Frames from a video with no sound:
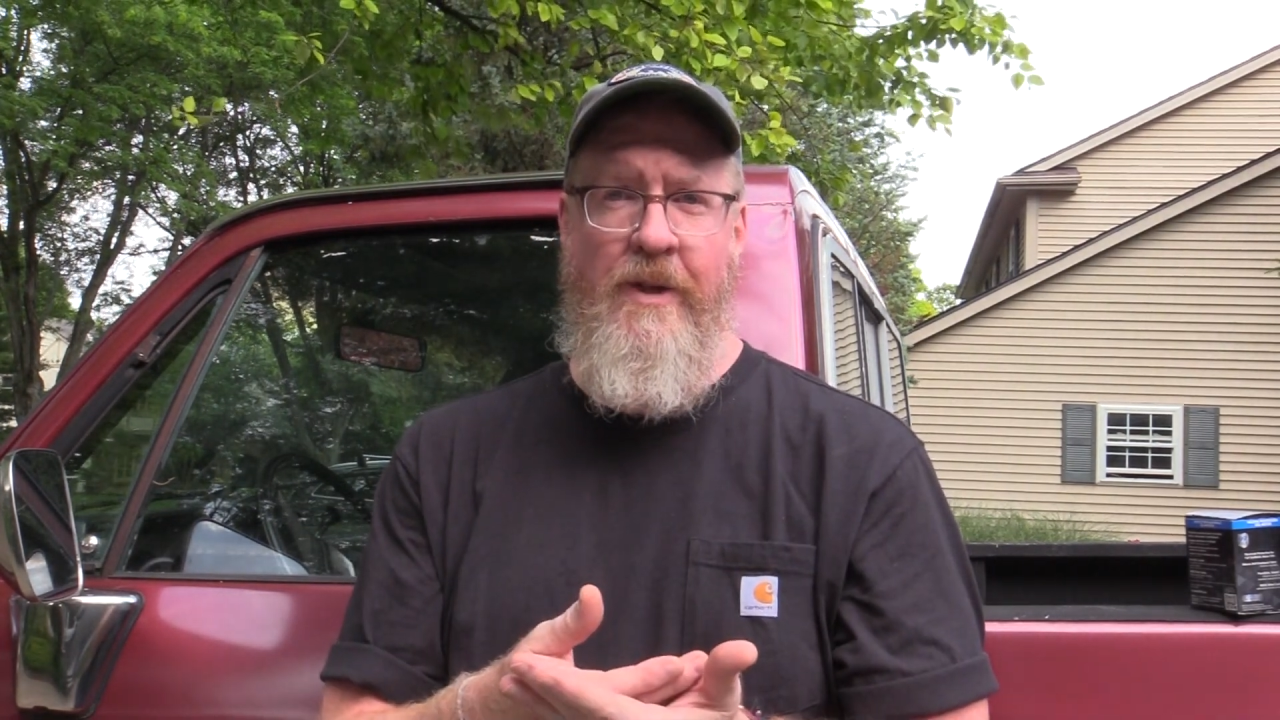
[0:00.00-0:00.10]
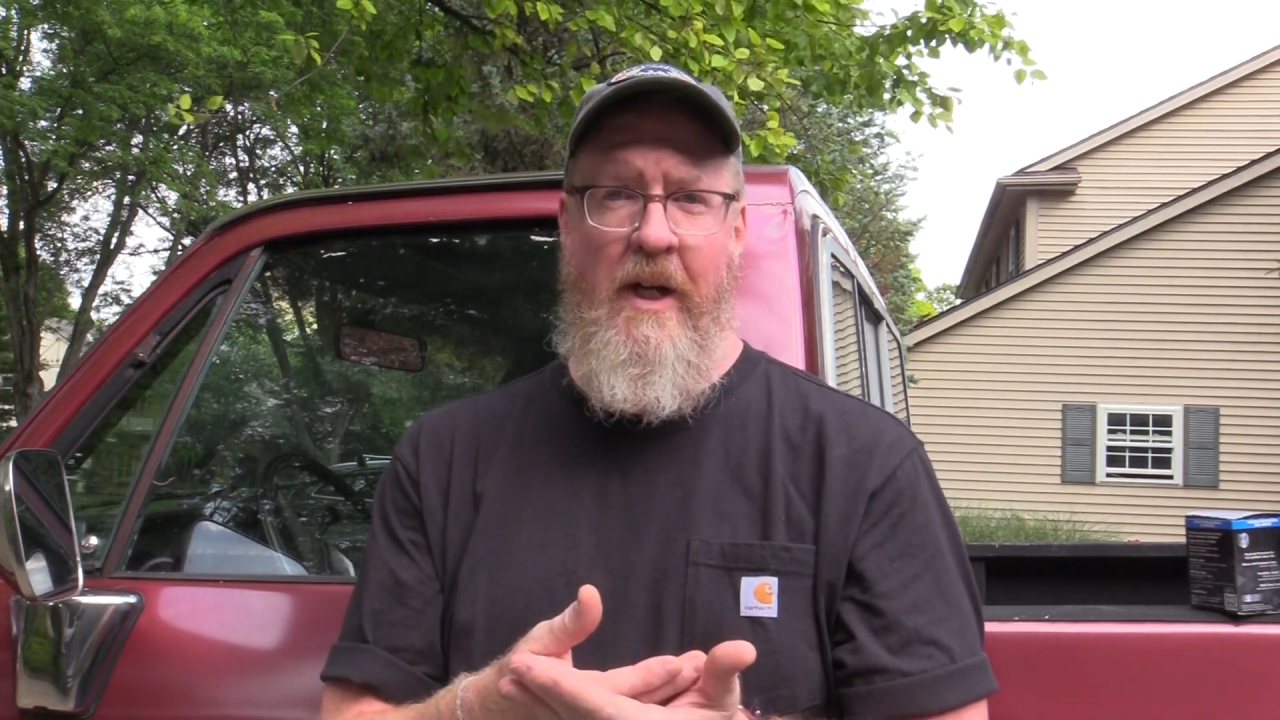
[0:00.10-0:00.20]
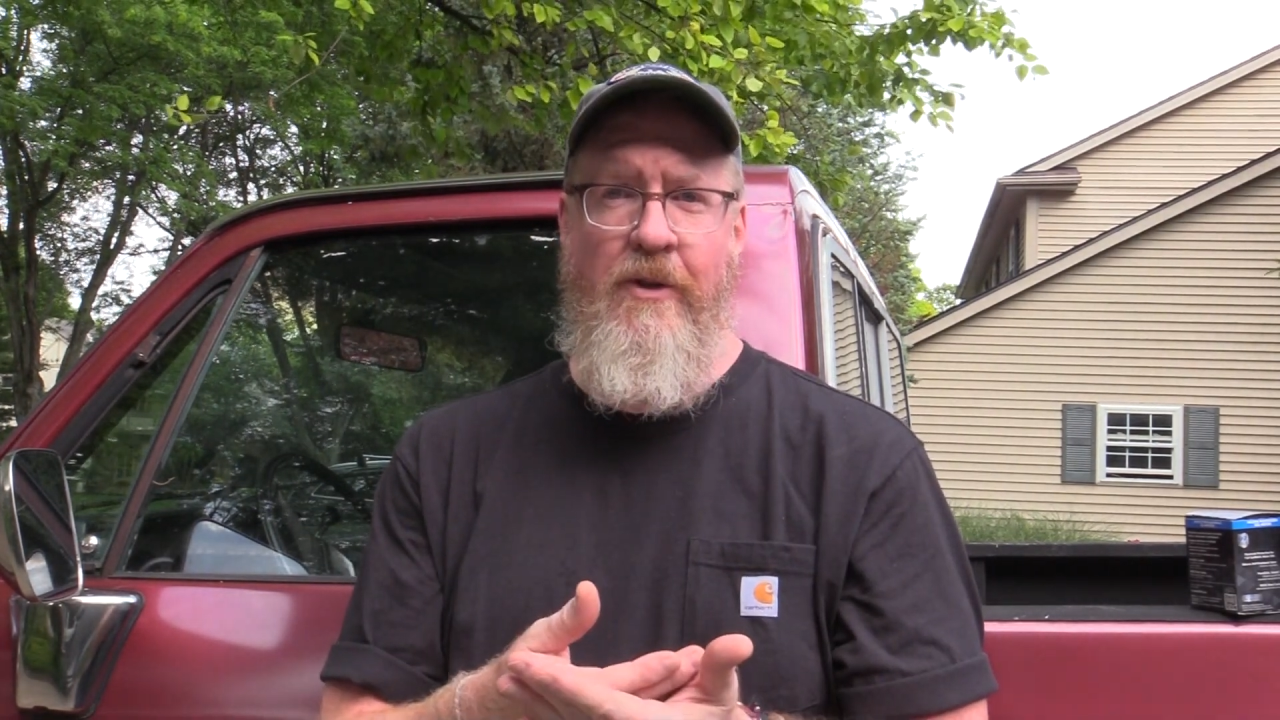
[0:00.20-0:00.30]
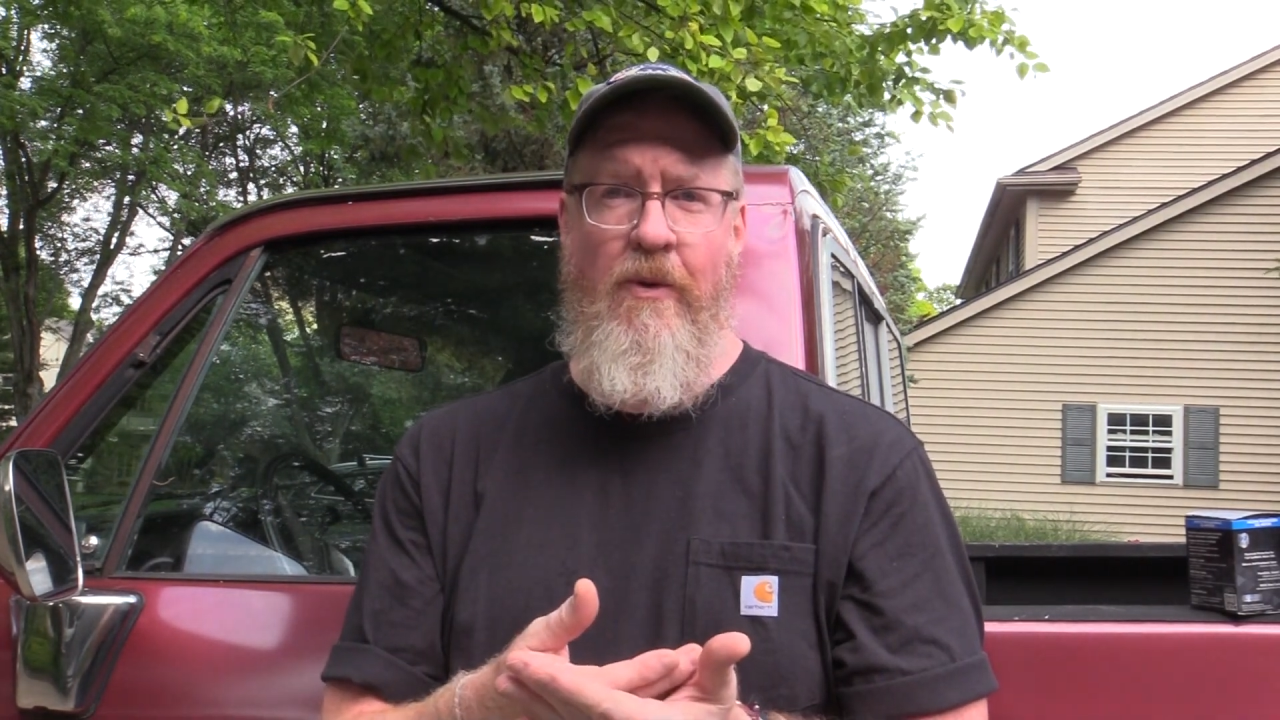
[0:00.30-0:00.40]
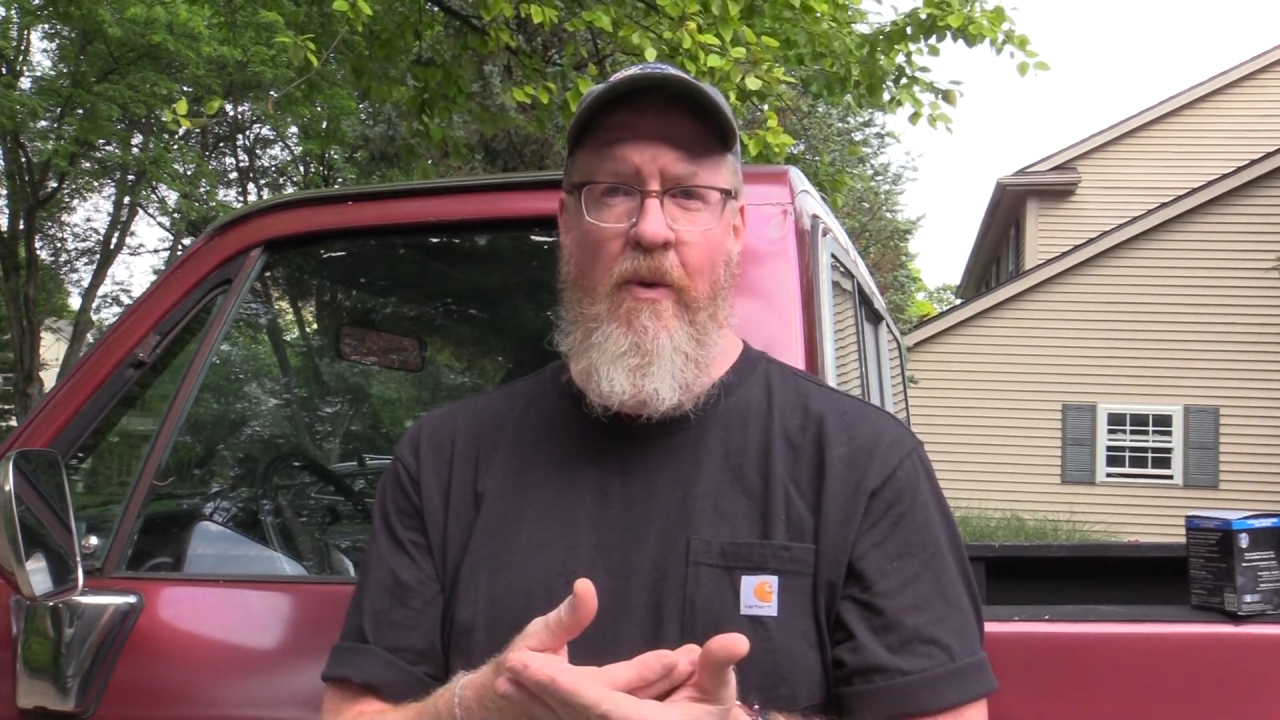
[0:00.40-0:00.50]

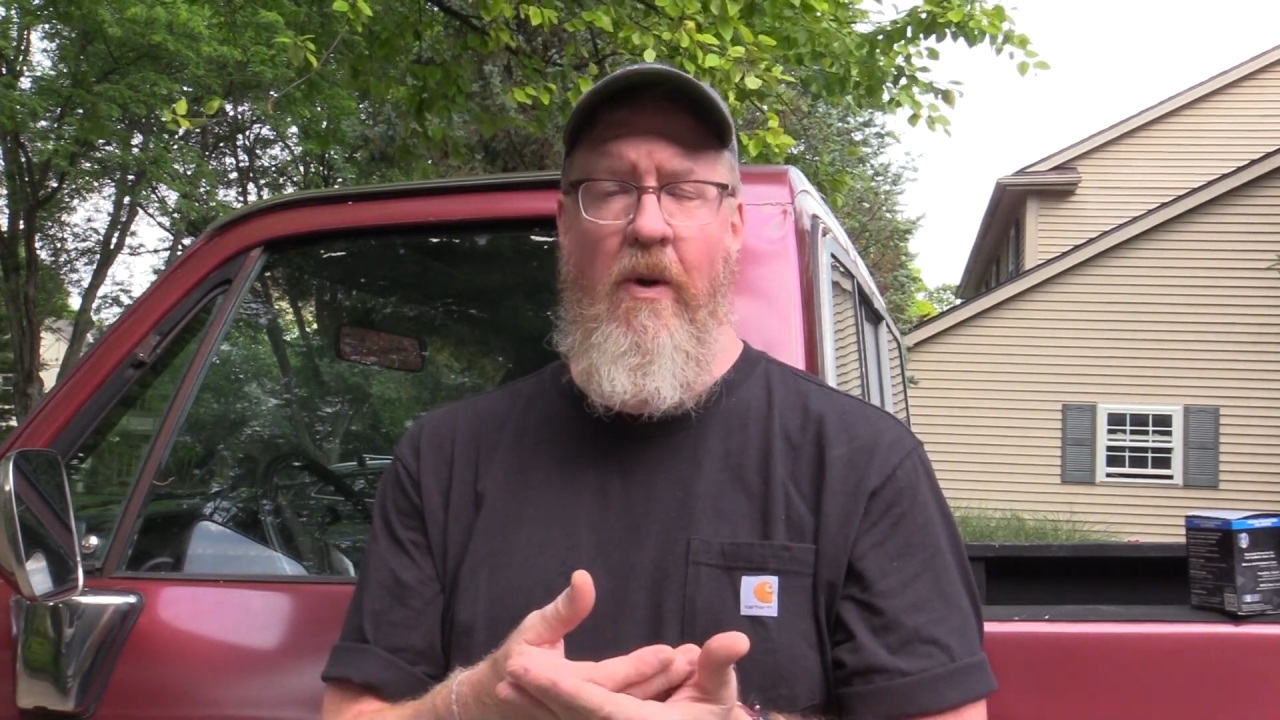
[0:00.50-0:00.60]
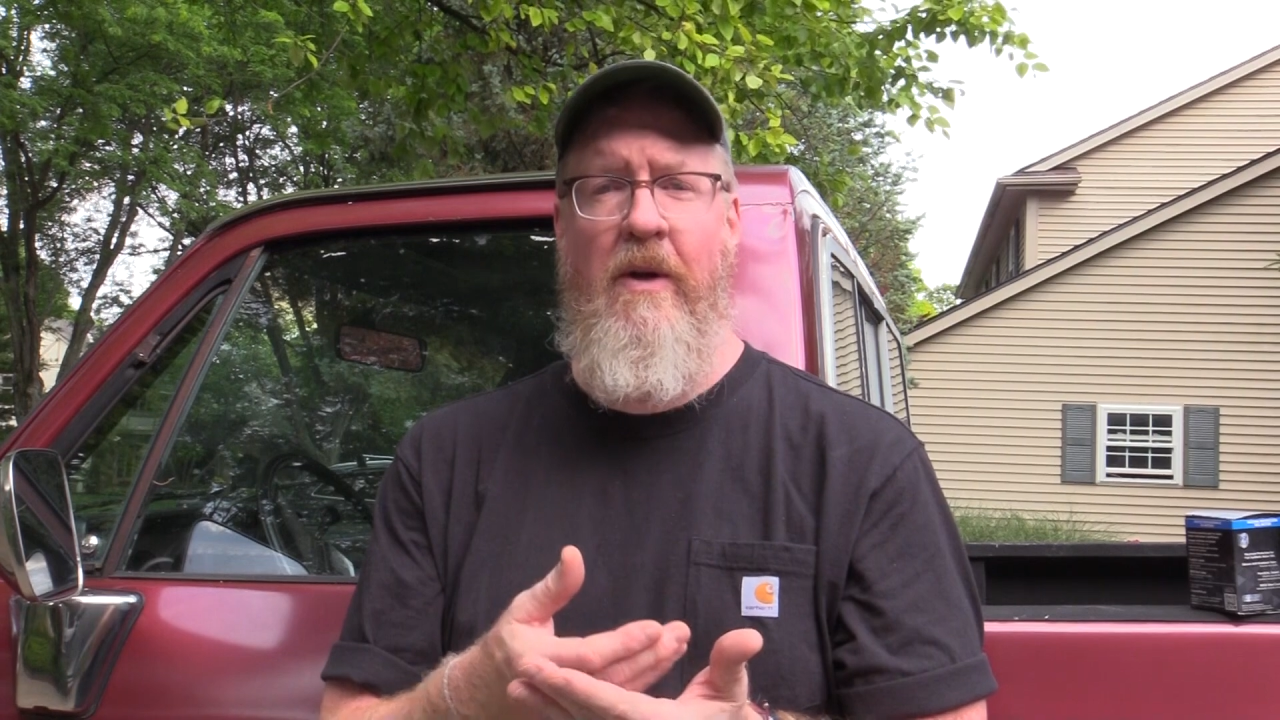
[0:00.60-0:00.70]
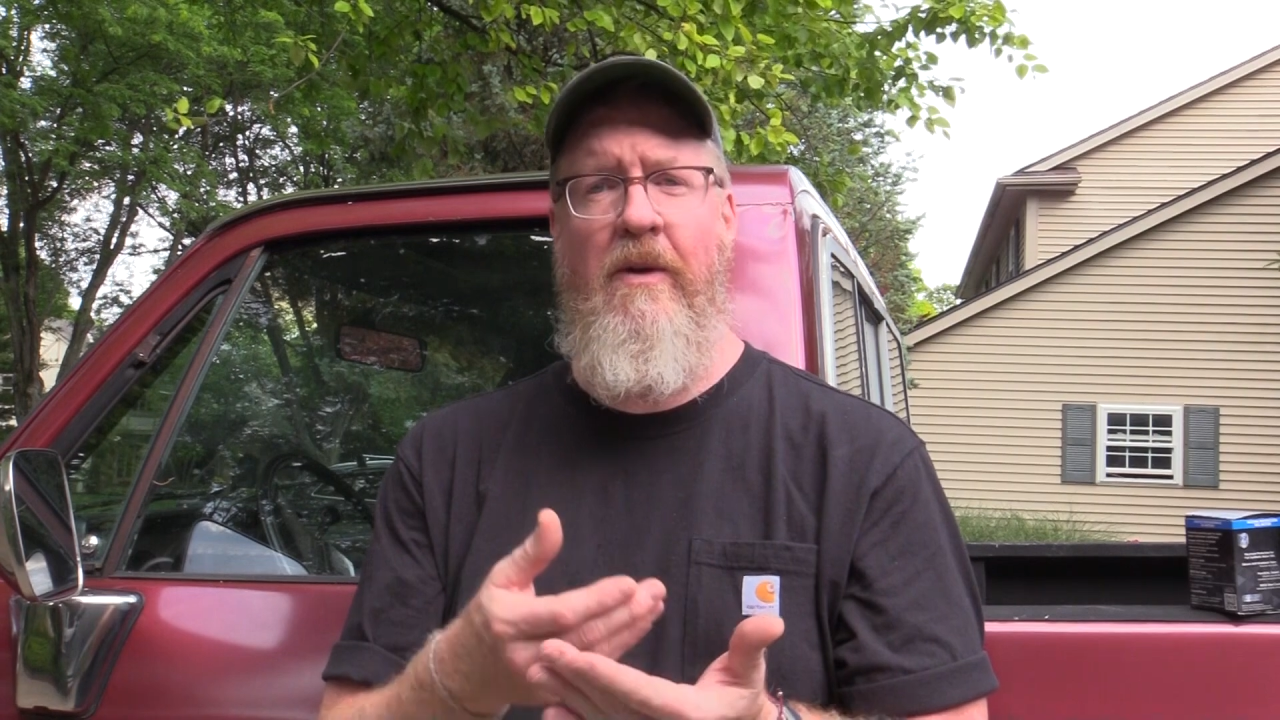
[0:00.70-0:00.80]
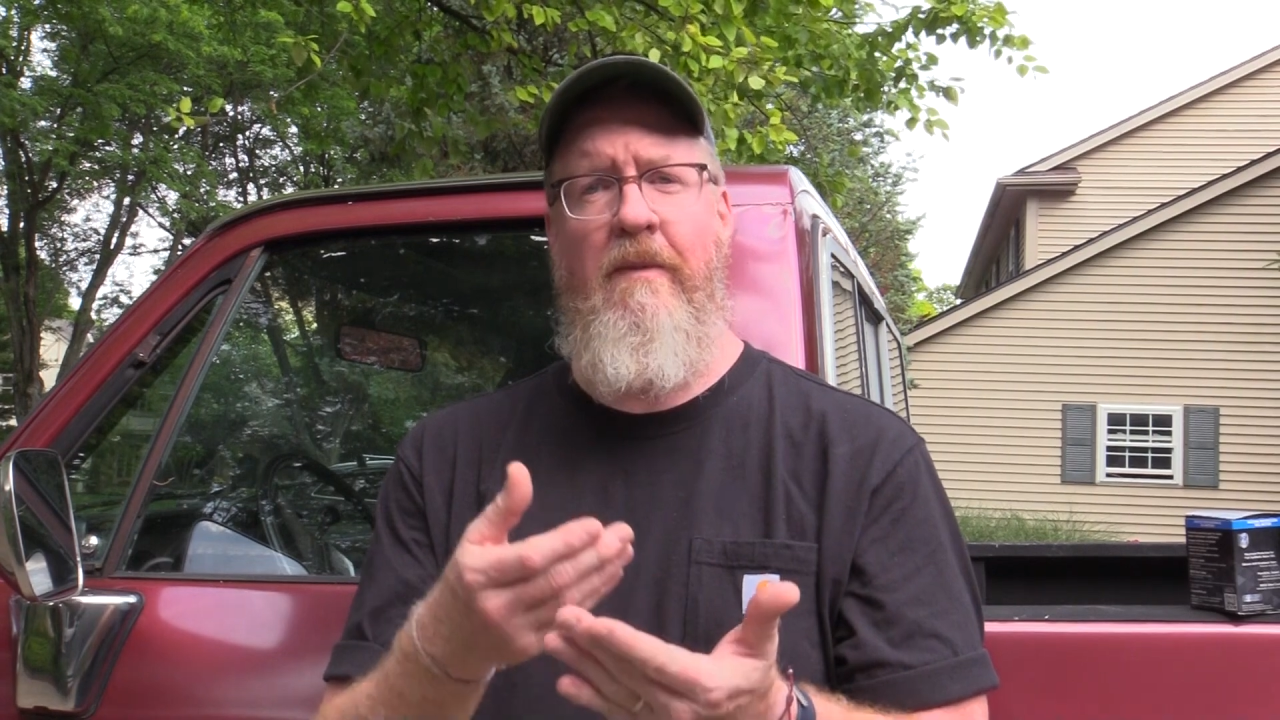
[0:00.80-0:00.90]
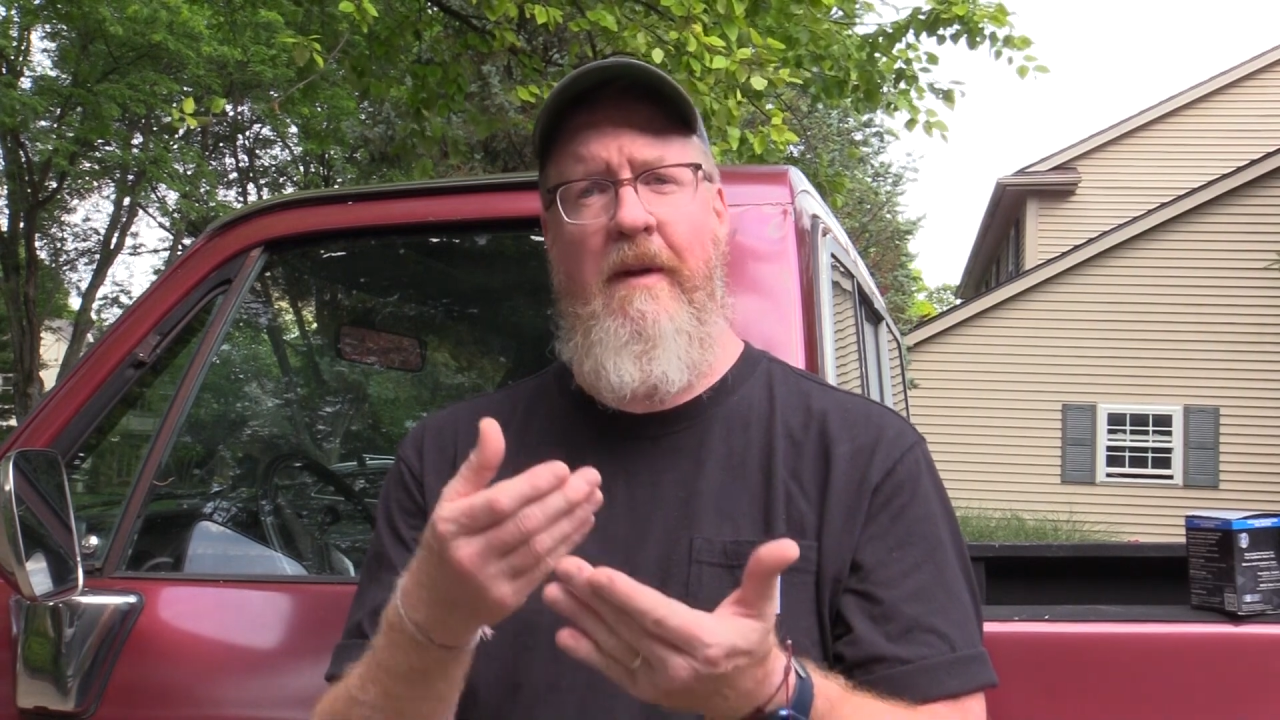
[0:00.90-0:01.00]
change your
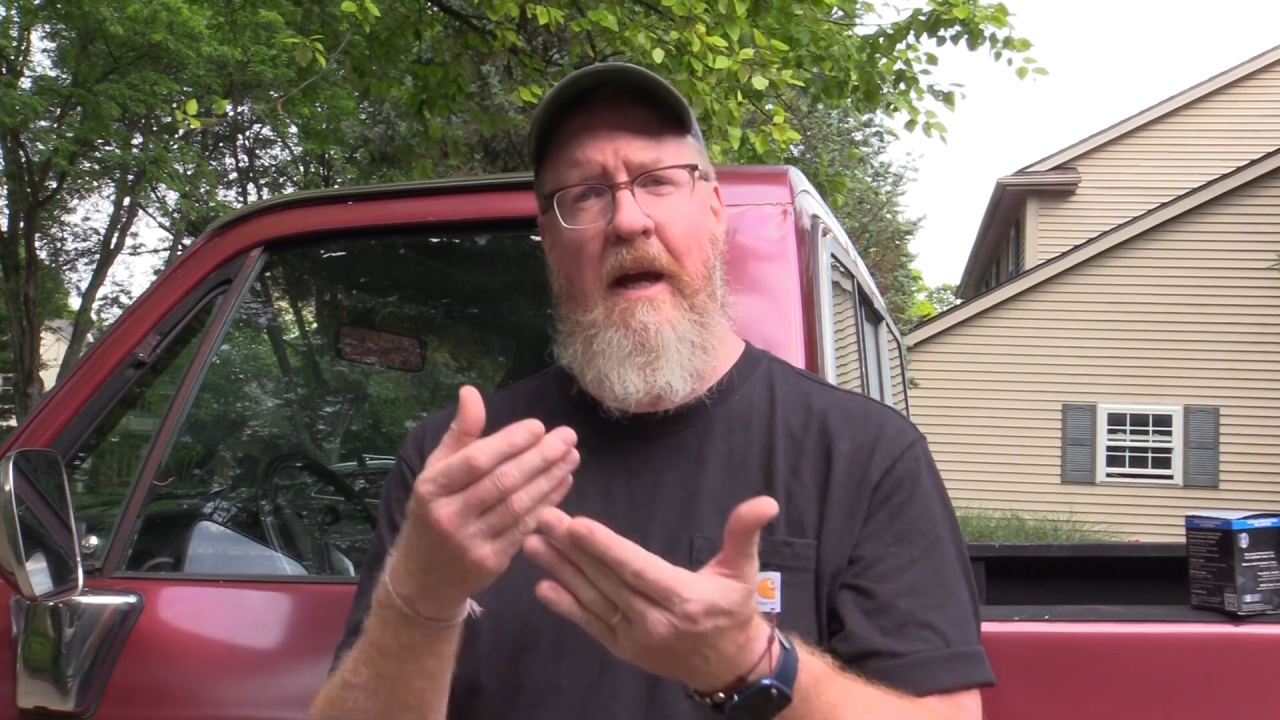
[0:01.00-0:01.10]
oil